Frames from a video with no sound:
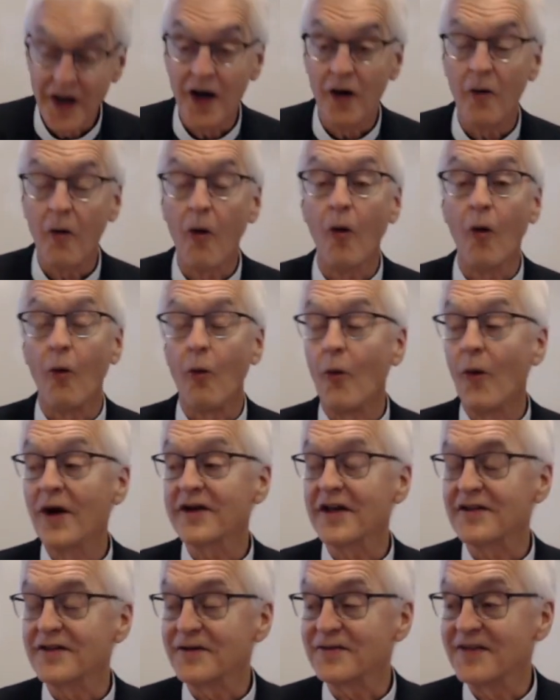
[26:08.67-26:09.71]
uh, oh, one
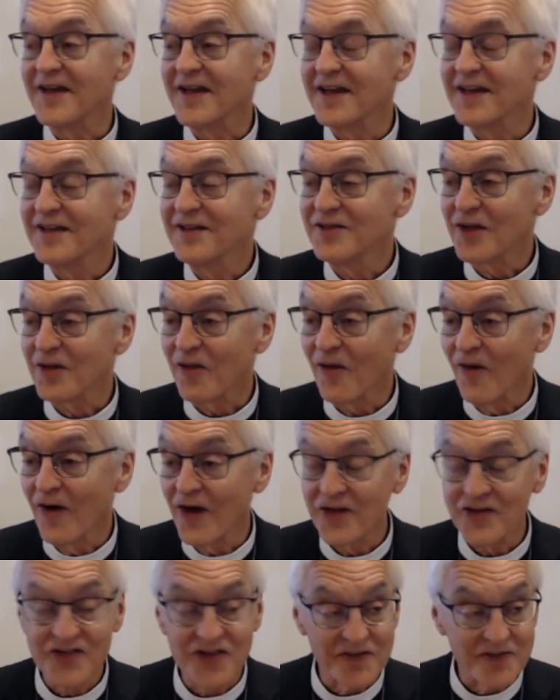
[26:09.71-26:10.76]
other thing the
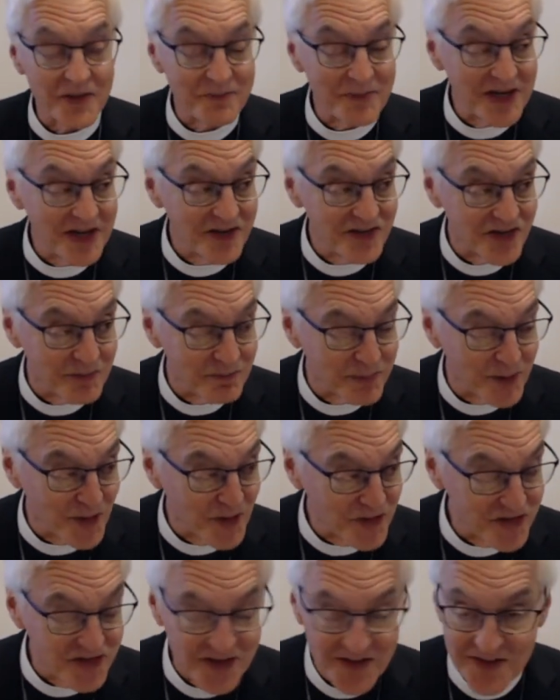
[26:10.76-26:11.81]
laws of the Medes and
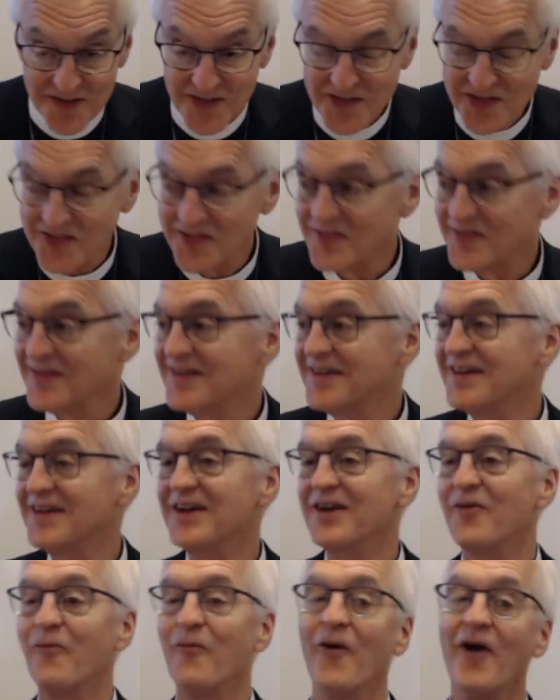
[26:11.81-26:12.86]
Persians,
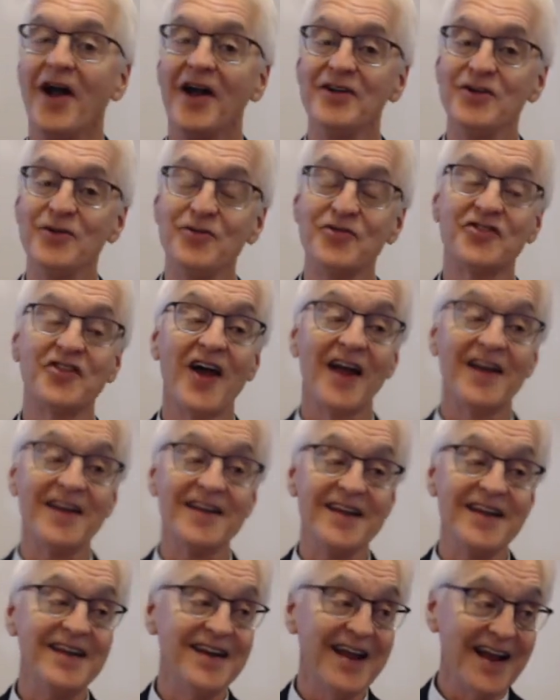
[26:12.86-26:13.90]
when you sign
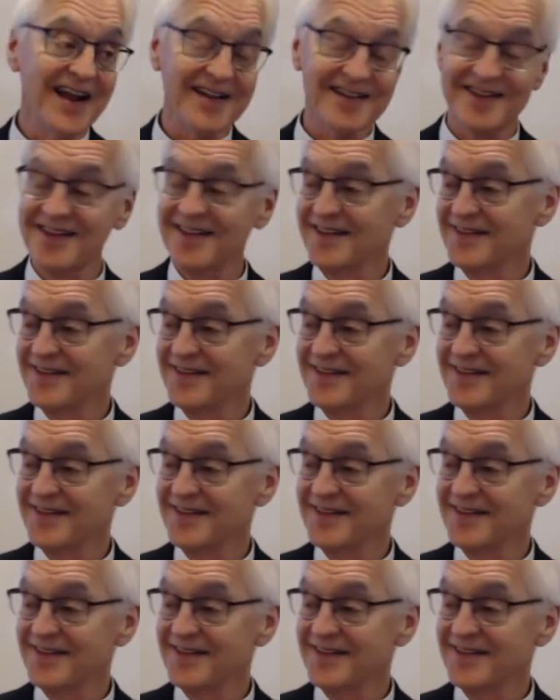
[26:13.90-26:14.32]
an edict,